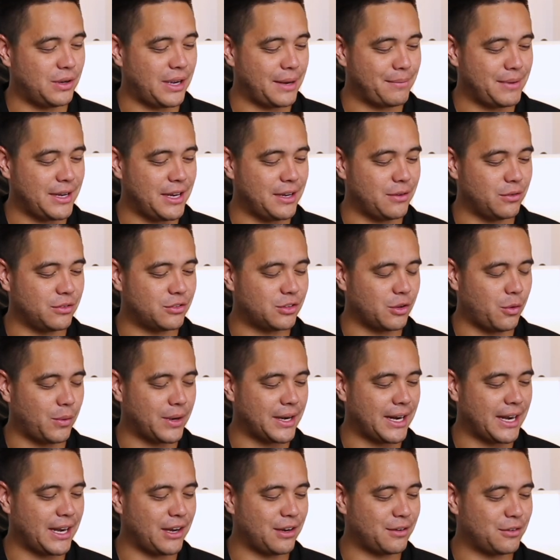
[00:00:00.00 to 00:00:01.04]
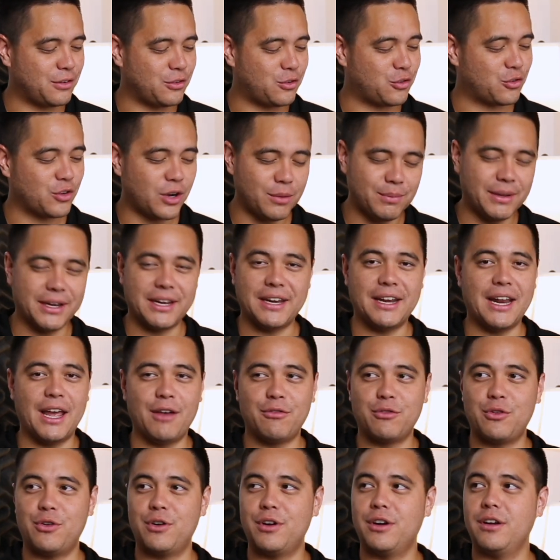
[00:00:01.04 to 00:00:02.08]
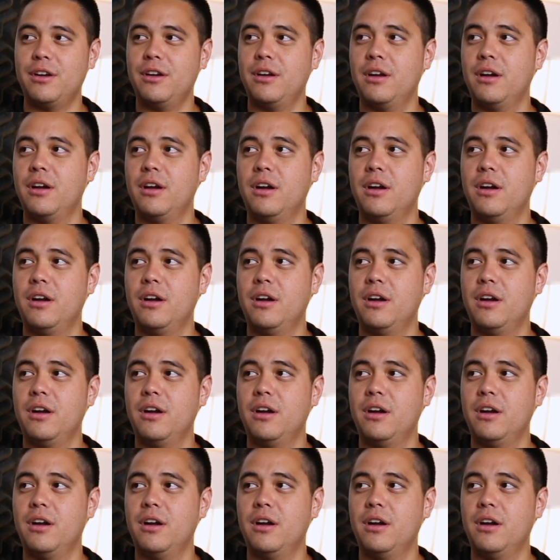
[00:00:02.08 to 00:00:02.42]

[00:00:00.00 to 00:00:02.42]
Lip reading: I mean, so when I strum like an F chord,